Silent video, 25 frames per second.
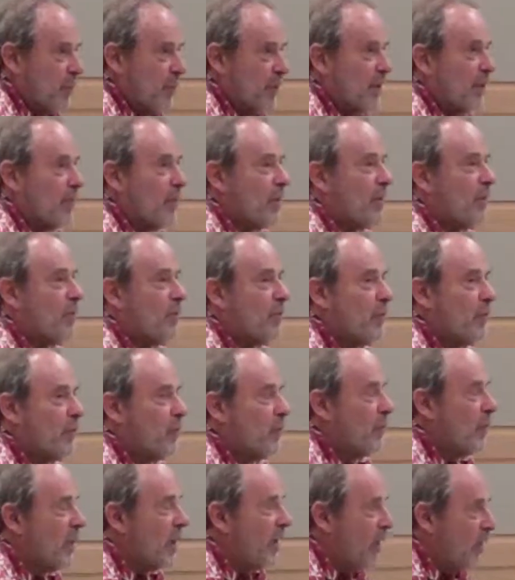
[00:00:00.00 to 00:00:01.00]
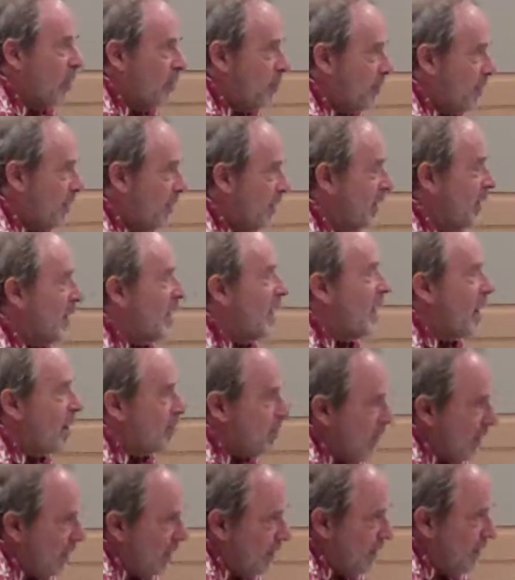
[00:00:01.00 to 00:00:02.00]
were overwhelmed and
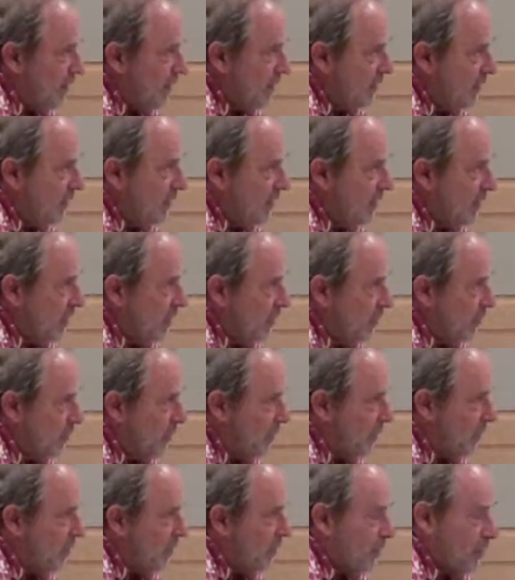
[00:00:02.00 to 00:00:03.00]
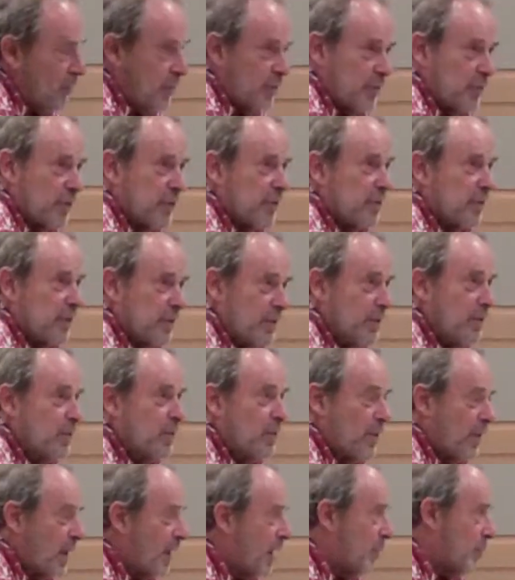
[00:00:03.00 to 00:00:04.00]
happy with those
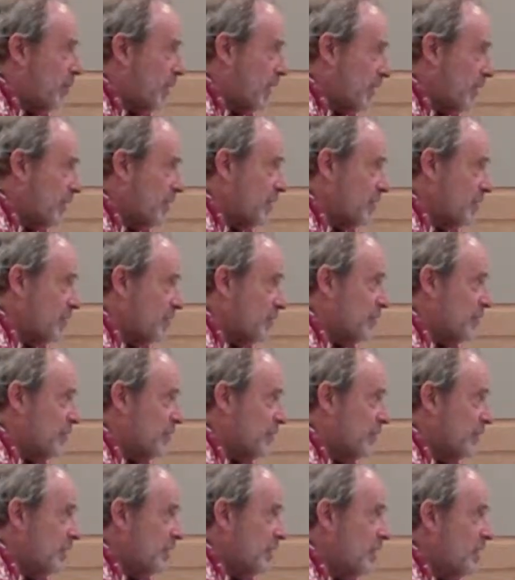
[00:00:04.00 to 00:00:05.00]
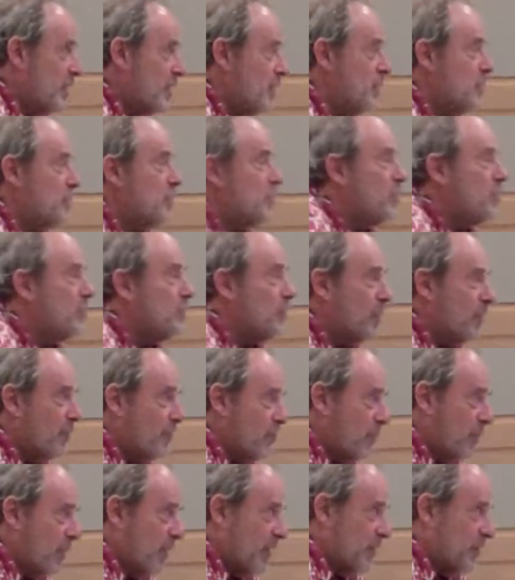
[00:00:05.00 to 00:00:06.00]
new applicants, two
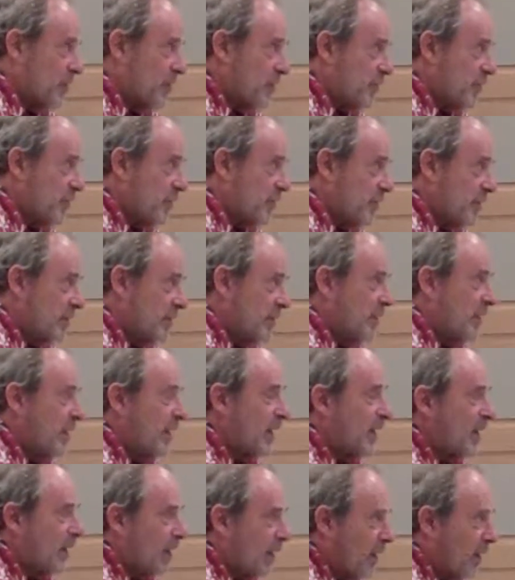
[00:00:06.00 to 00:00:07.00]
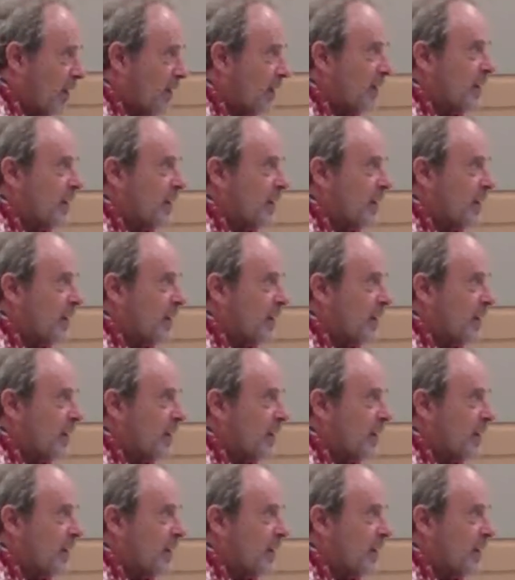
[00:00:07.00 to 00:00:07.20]
of which, Dale